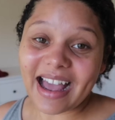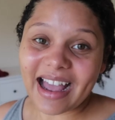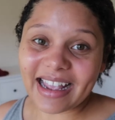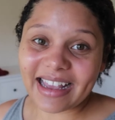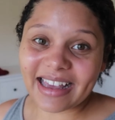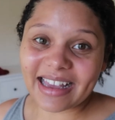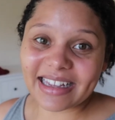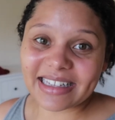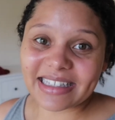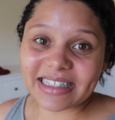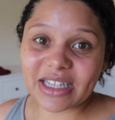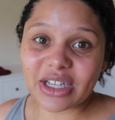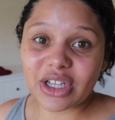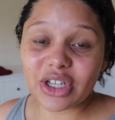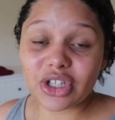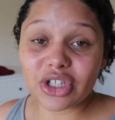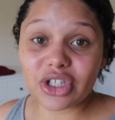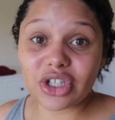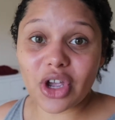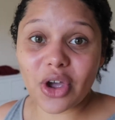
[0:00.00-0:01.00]
Hi guys.
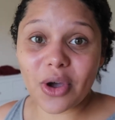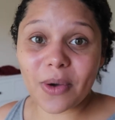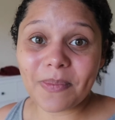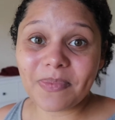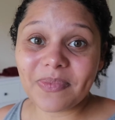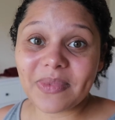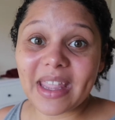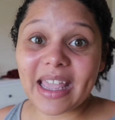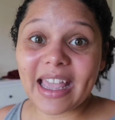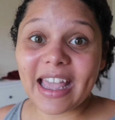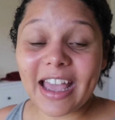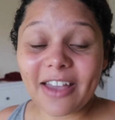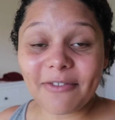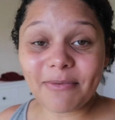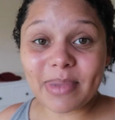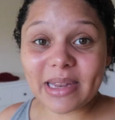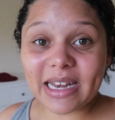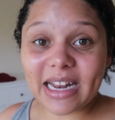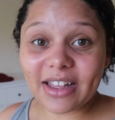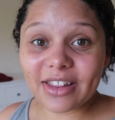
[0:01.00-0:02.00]
So I've
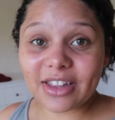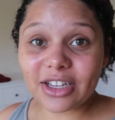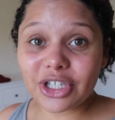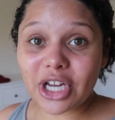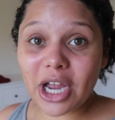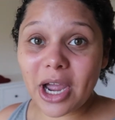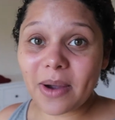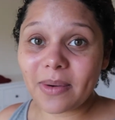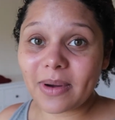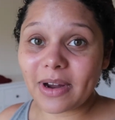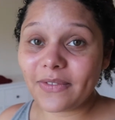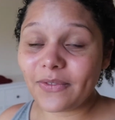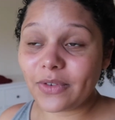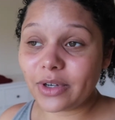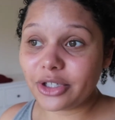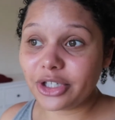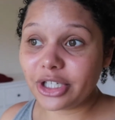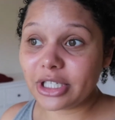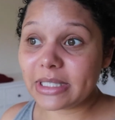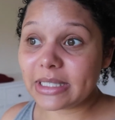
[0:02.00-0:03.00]
been out of the shower for
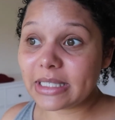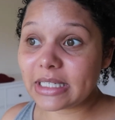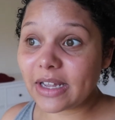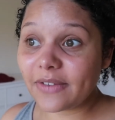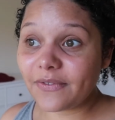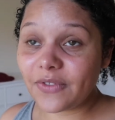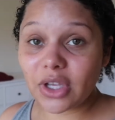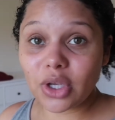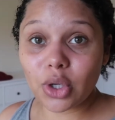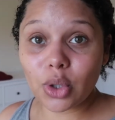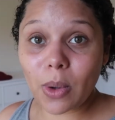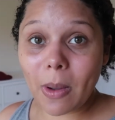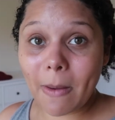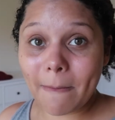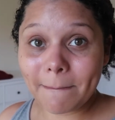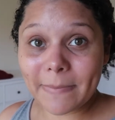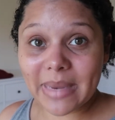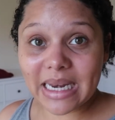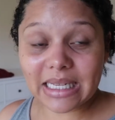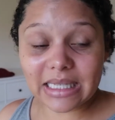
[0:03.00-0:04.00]
just a few
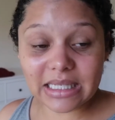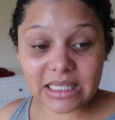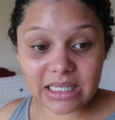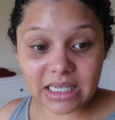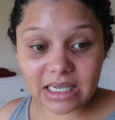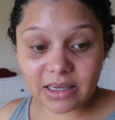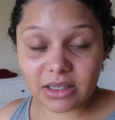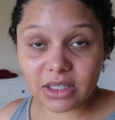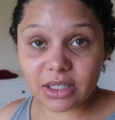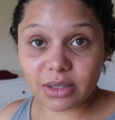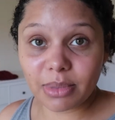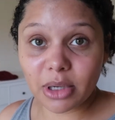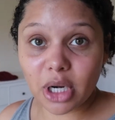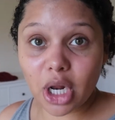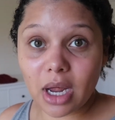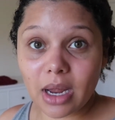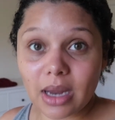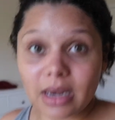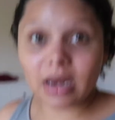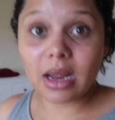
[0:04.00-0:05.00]
minutes to put
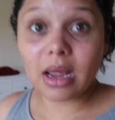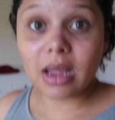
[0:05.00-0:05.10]
on,